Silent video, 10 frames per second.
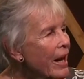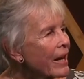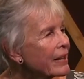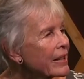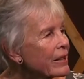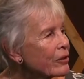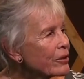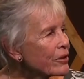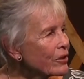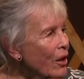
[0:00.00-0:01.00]
and he
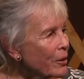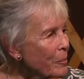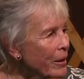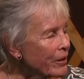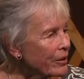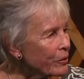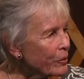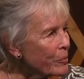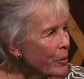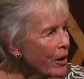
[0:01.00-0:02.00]
learned a lot about
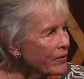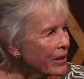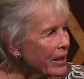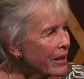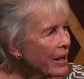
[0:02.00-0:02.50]
hunger and poverty.